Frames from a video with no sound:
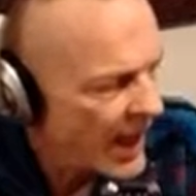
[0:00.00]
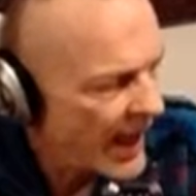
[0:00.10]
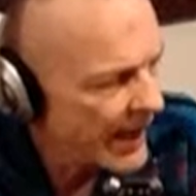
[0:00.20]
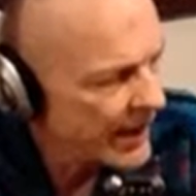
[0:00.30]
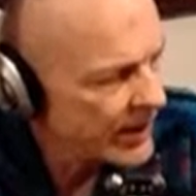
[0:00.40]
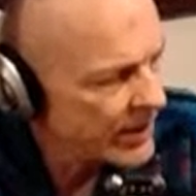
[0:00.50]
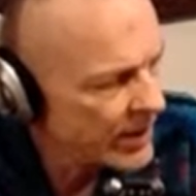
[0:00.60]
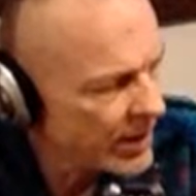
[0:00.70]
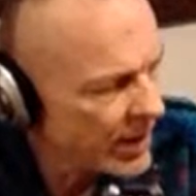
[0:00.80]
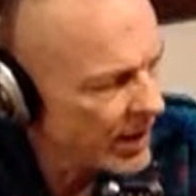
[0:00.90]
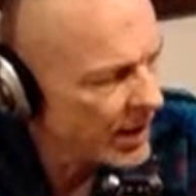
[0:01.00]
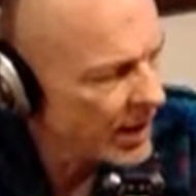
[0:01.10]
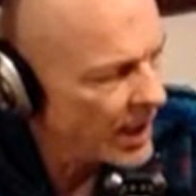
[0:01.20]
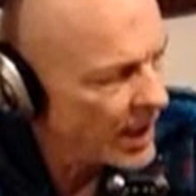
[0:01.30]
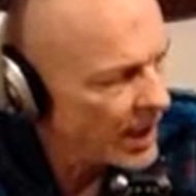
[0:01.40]
And
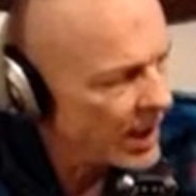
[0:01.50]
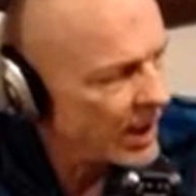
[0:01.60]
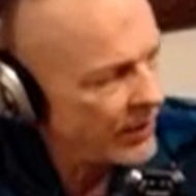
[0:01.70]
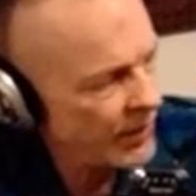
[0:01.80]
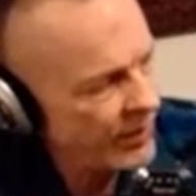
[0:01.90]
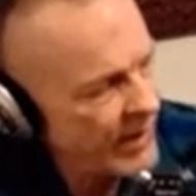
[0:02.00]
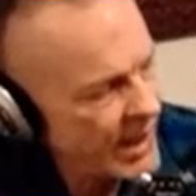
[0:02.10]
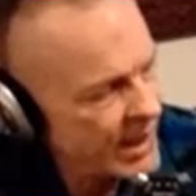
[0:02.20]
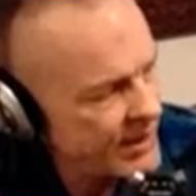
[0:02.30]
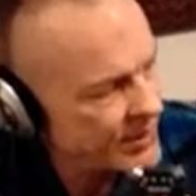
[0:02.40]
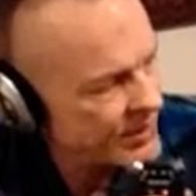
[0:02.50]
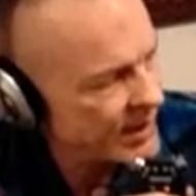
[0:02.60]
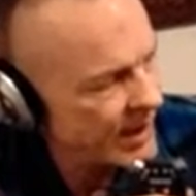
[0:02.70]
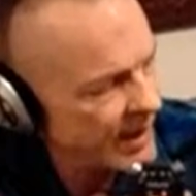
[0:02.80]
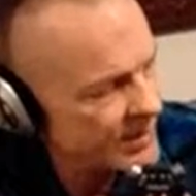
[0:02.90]

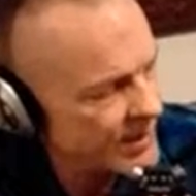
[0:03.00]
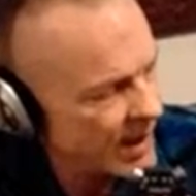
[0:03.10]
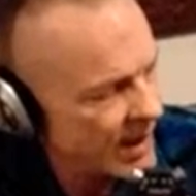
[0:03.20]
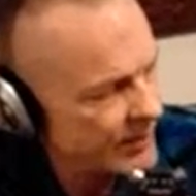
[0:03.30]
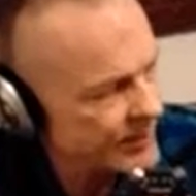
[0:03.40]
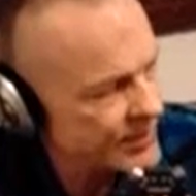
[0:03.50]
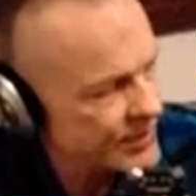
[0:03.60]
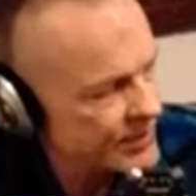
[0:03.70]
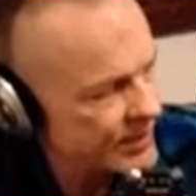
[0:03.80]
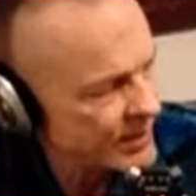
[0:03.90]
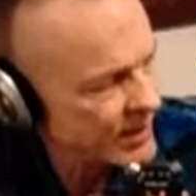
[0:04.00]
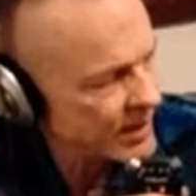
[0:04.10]
these enzymes